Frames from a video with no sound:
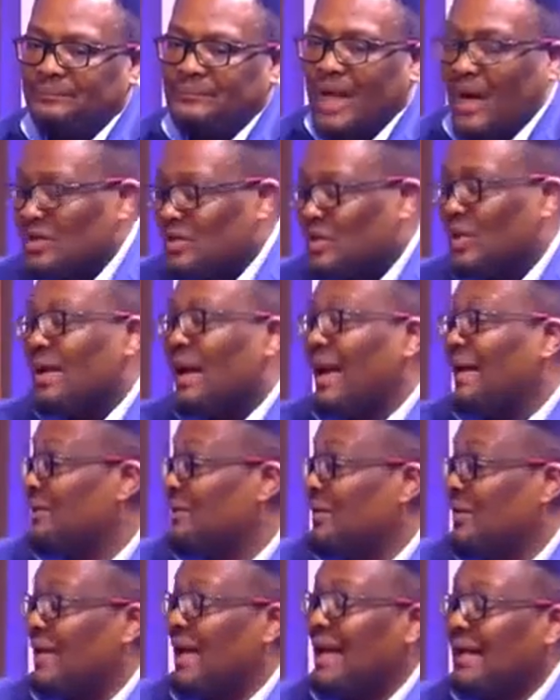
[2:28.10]
also would like
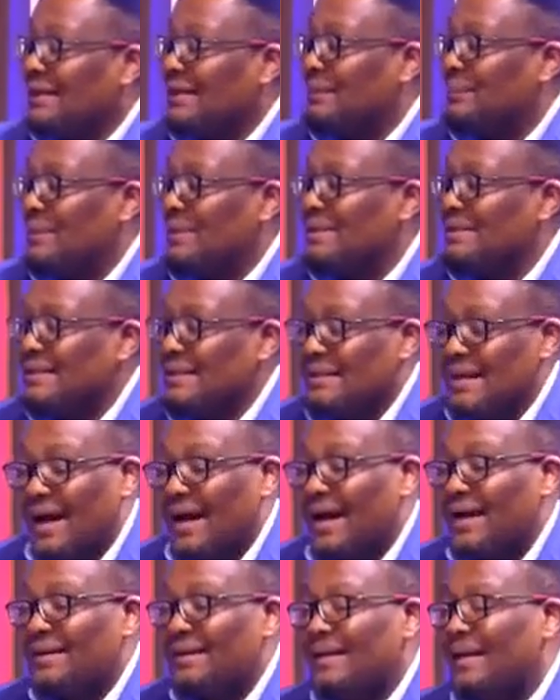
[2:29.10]
to thank President
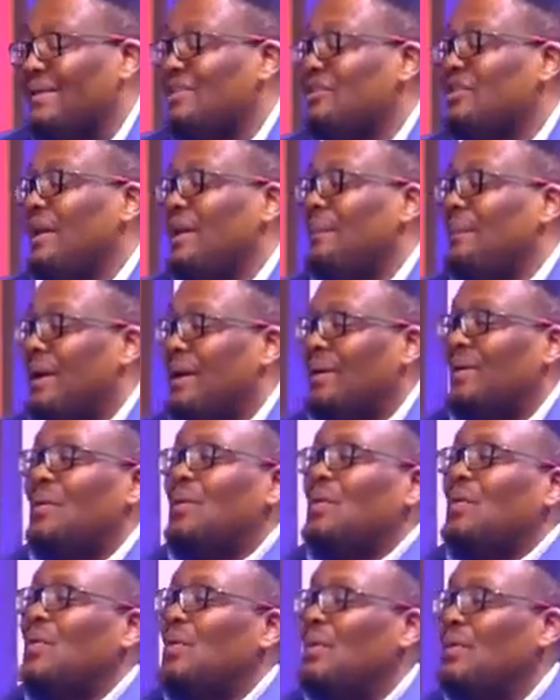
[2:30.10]
Hakainde Hichilema,
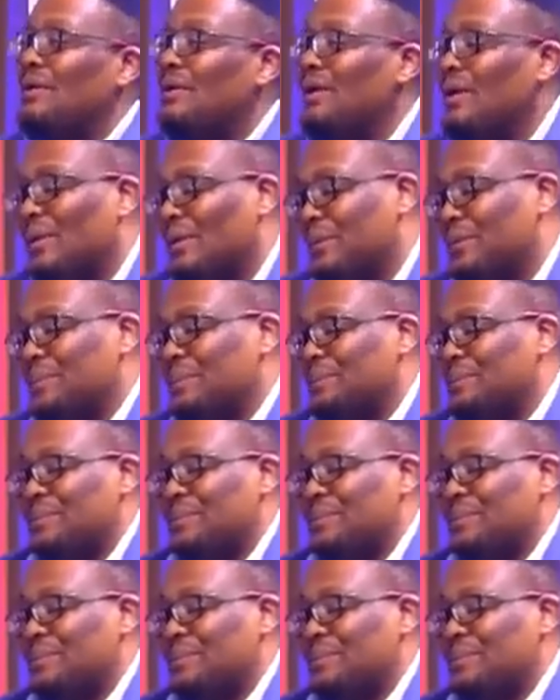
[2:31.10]
who,